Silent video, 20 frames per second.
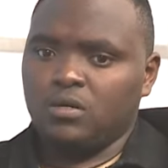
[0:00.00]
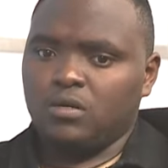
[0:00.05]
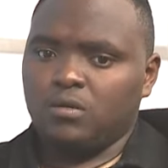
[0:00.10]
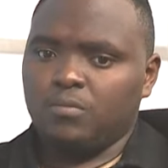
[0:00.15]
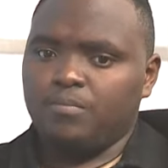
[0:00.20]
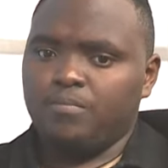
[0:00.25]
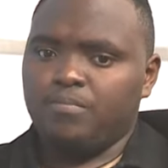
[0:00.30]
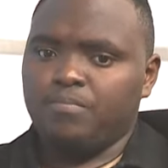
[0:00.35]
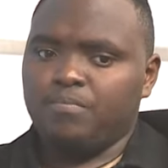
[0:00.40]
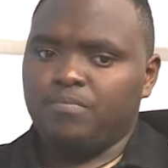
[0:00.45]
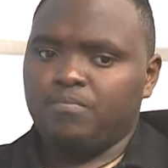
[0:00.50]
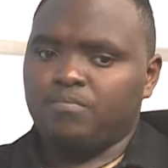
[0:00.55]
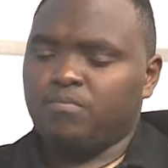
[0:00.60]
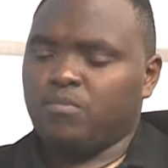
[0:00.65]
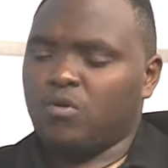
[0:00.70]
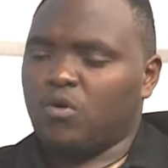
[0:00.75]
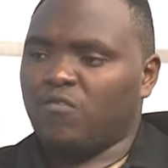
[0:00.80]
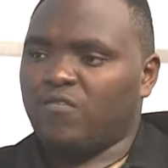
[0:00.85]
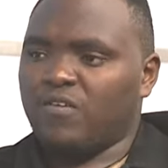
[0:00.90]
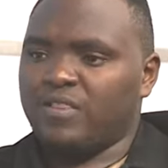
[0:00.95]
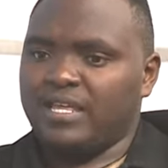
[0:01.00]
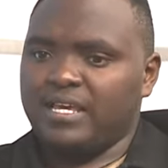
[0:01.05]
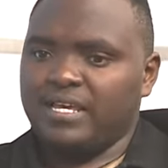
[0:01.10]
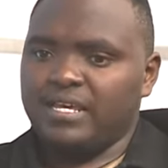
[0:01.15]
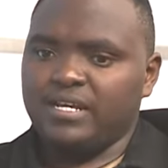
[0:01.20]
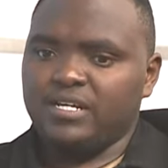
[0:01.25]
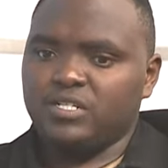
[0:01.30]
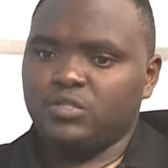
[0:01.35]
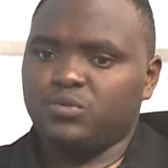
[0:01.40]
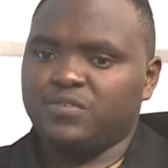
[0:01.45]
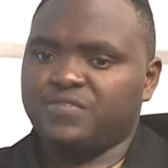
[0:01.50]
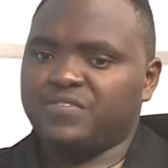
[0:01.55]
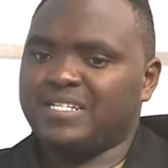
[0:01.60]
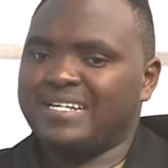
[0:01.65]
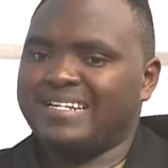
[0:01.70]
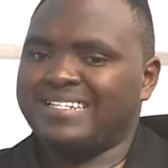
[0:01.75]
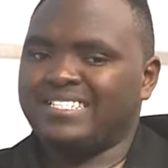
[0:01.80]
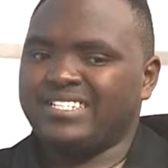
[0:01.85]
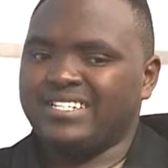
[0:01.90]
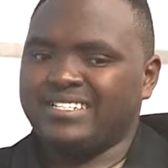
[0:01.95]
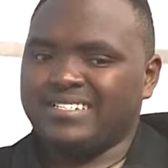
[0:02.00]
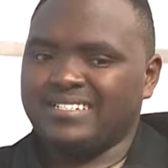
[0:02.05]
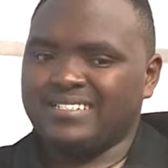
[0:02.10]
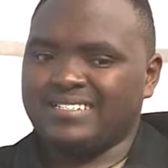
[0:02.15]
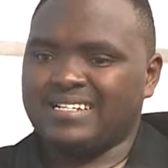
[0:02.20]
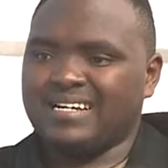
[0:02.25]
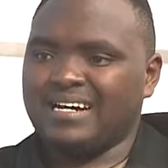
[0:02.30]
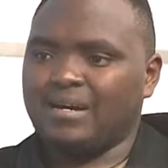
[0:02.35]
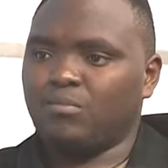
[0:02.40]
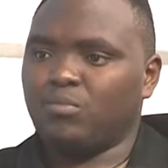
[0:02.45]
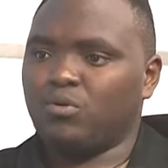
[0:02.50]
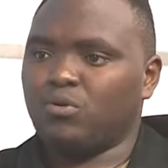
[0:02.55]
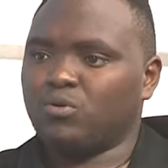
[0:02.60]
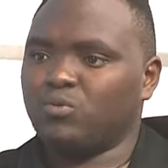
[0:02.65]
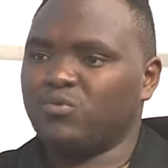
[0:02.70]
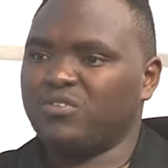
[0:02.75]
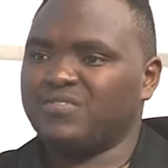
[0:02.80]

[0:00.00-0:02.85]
uh, over the years, we've seen changes come on.